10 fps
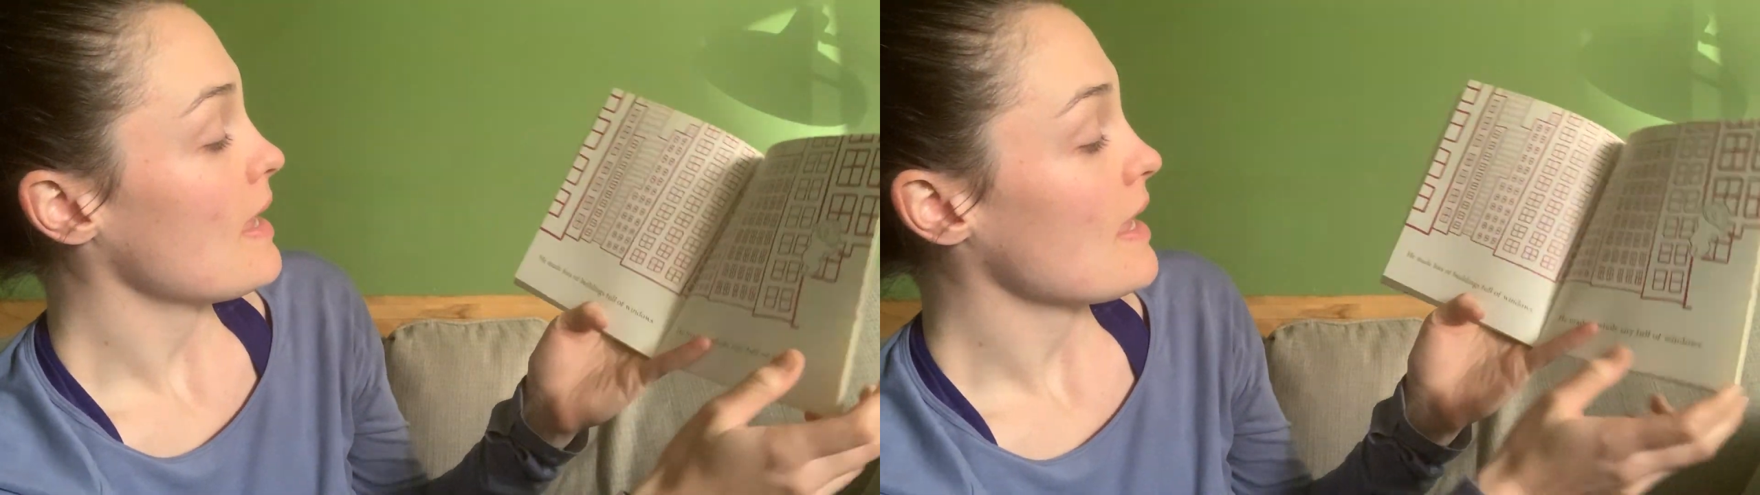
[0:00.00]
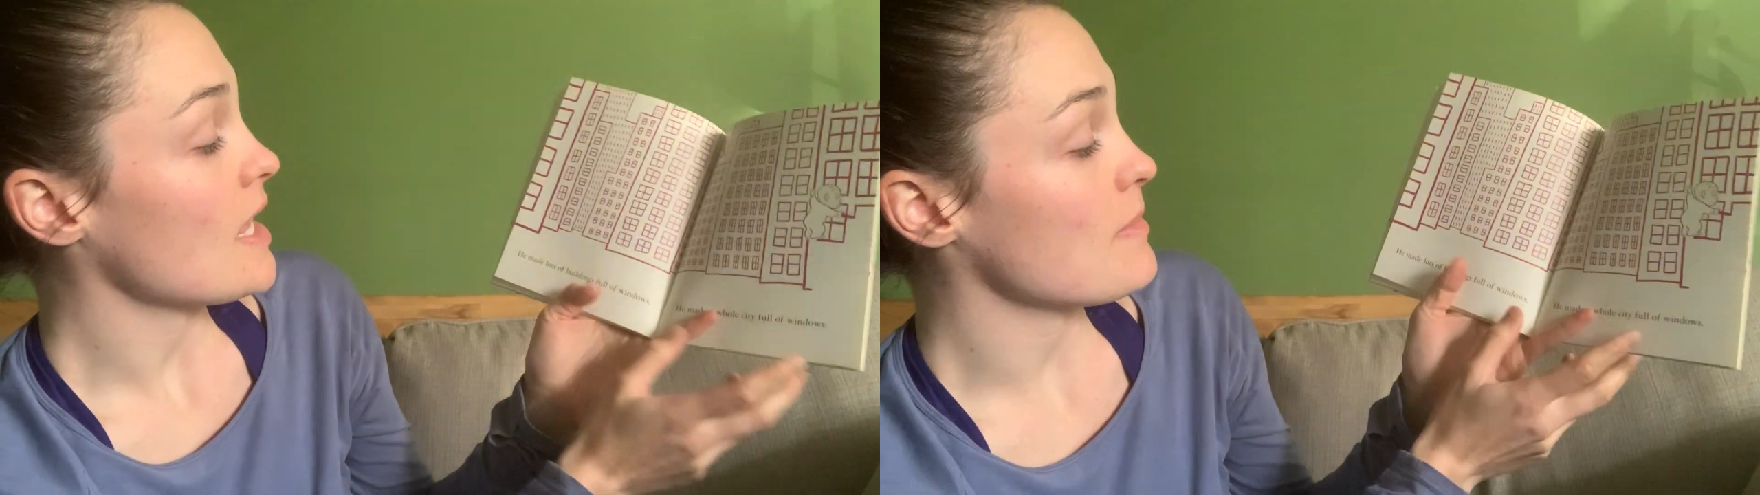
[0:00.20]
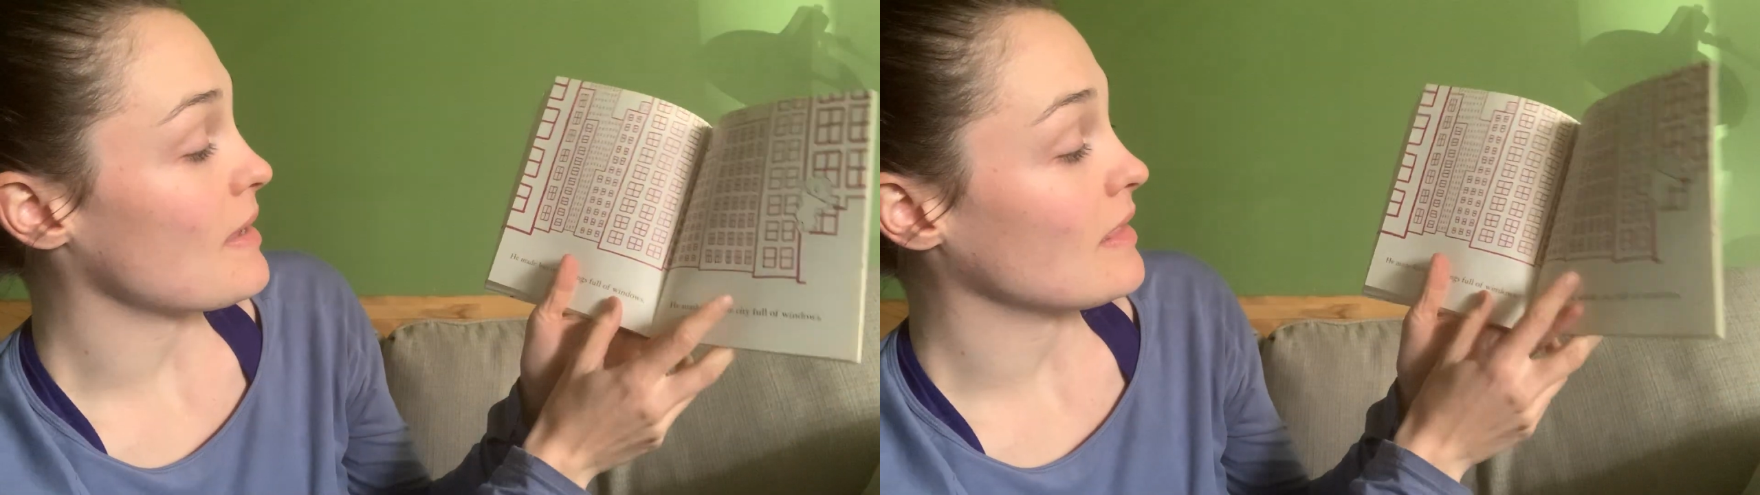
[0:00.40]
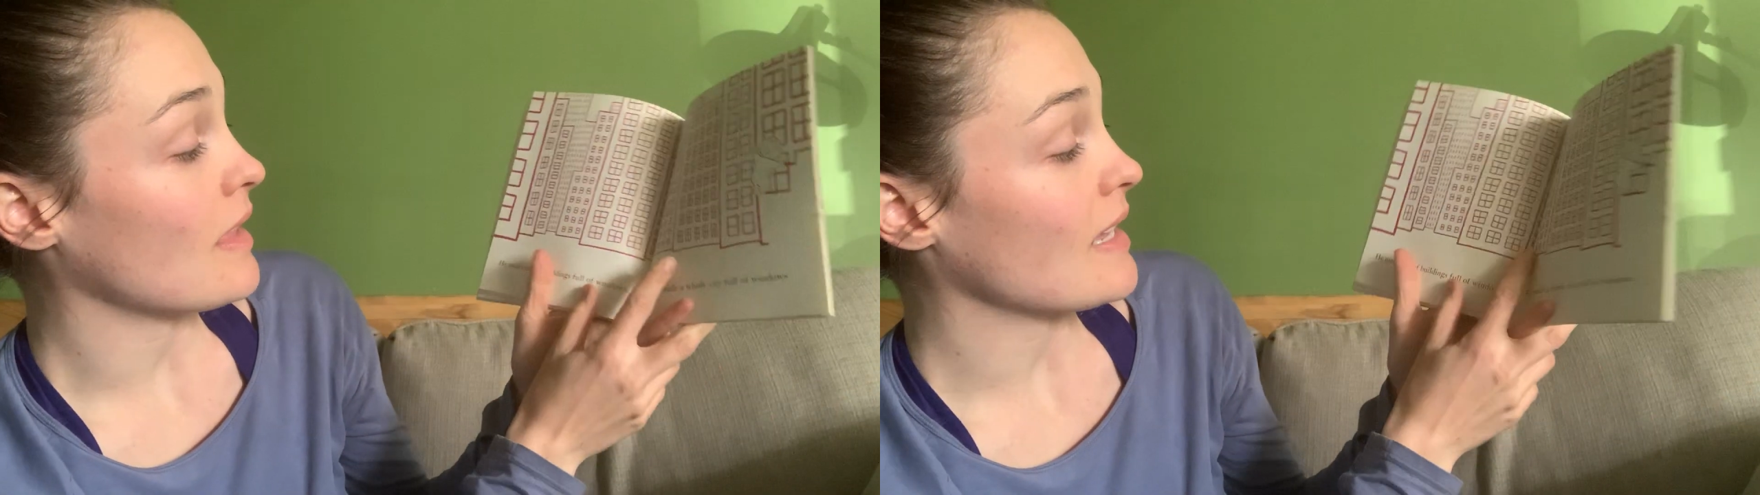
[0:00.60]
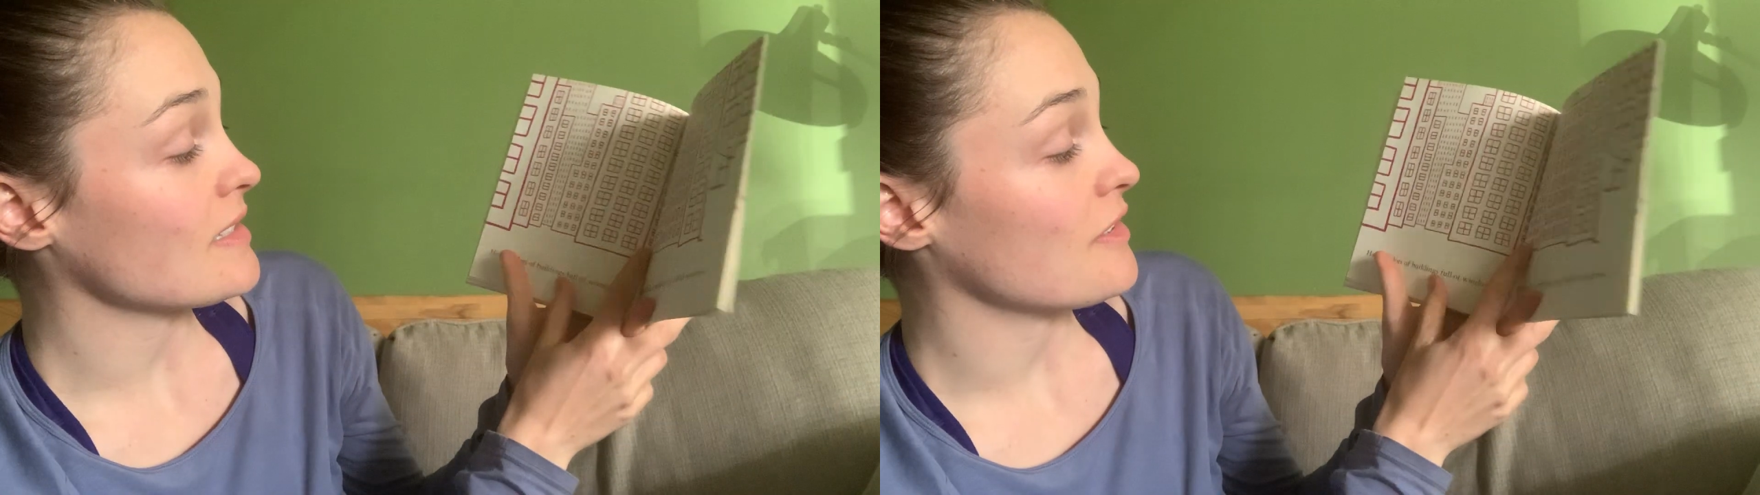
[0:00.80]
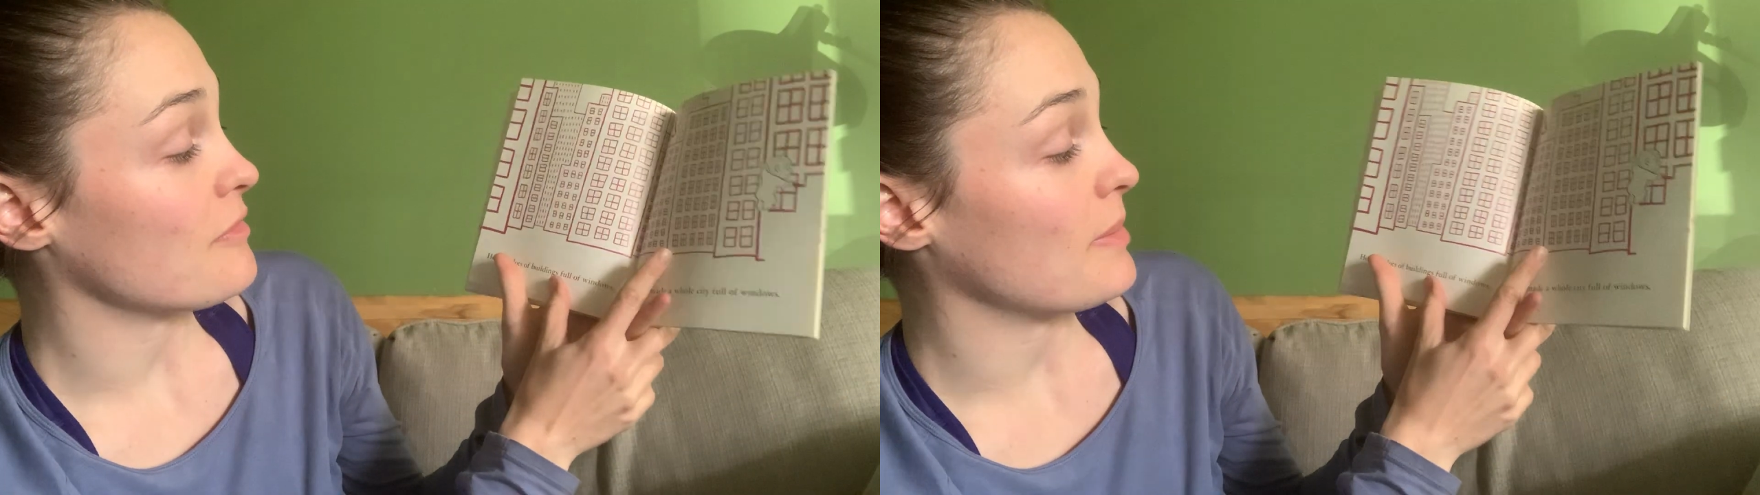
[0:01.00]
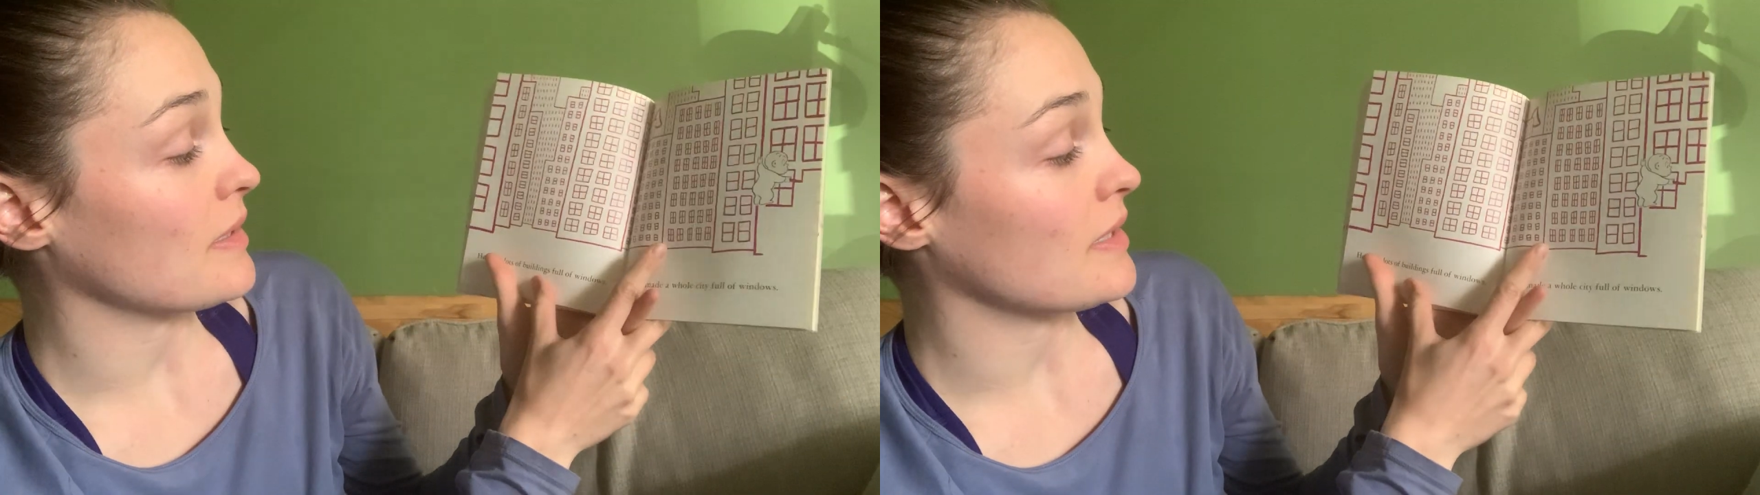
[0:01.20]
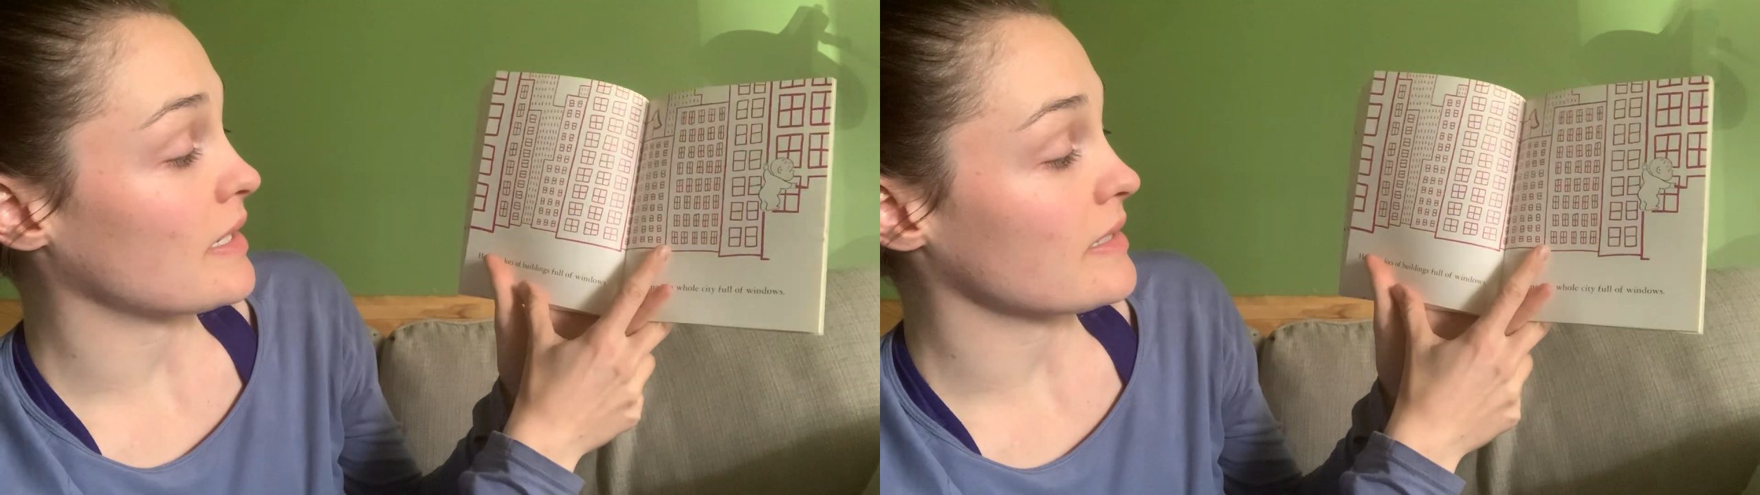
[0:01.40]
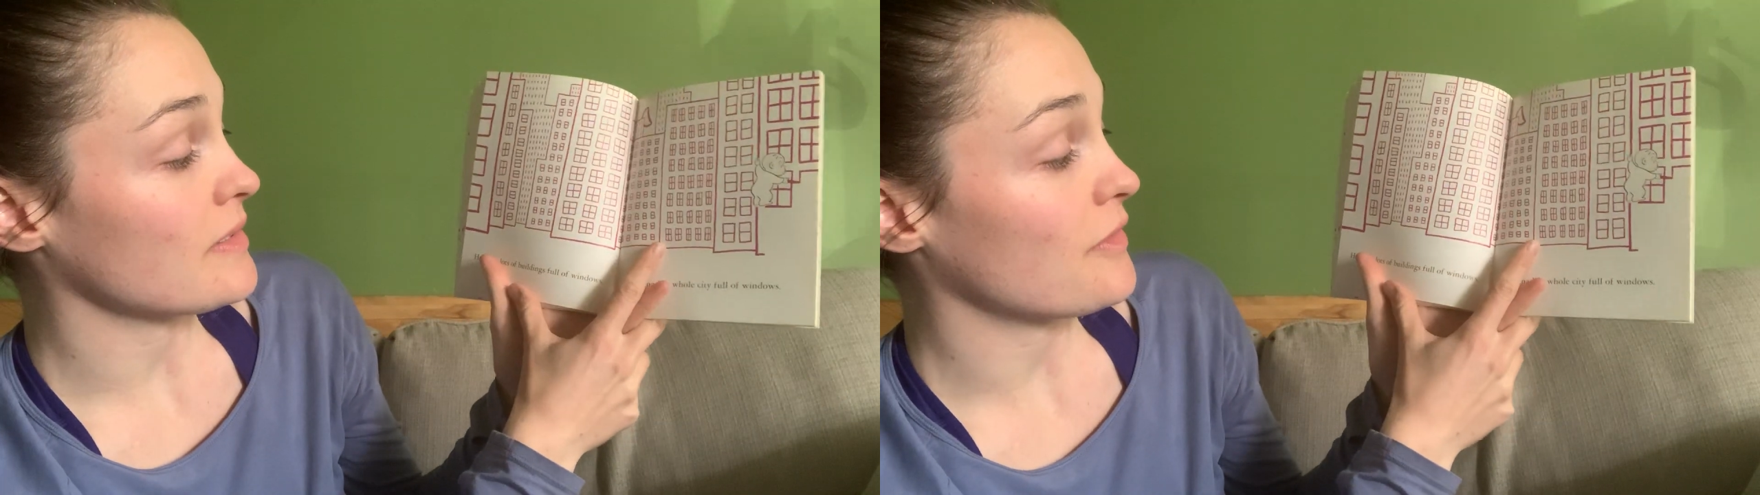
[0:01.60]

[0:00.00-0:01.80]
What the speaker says: He made lots of buildings